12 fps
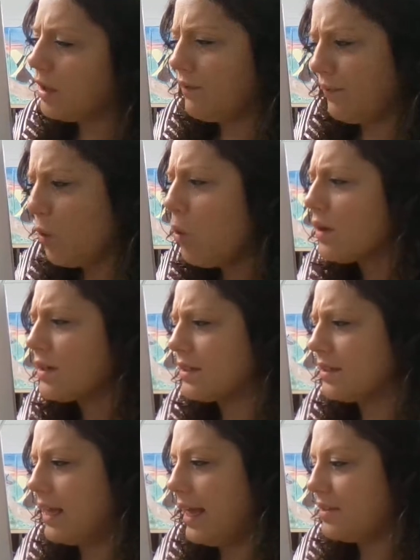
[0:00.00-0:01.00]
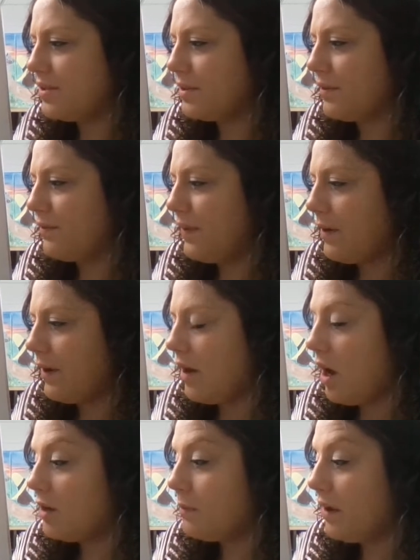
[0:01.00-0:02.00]
Of course, answered the fairy
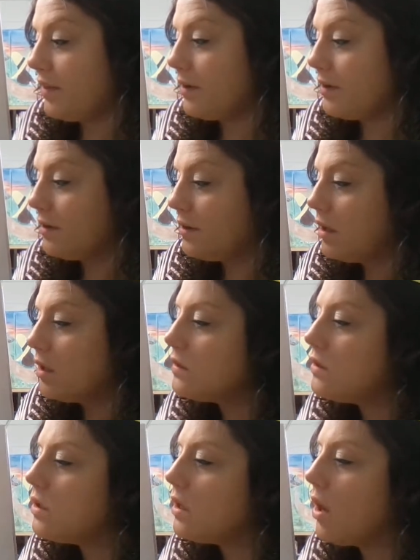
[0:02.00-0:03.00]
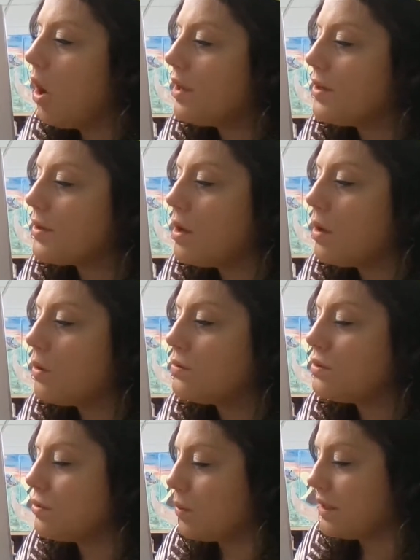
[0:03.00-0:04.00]
godmother. Look on your
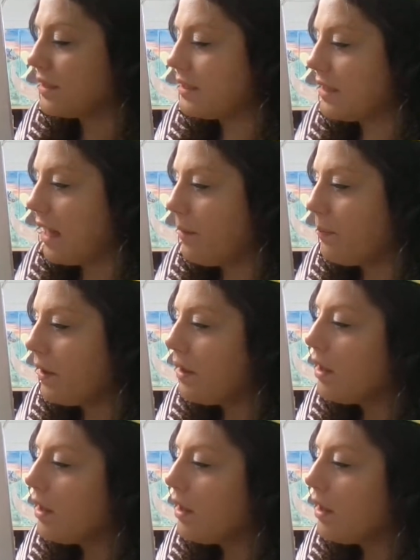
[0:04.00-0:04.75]
own doorstep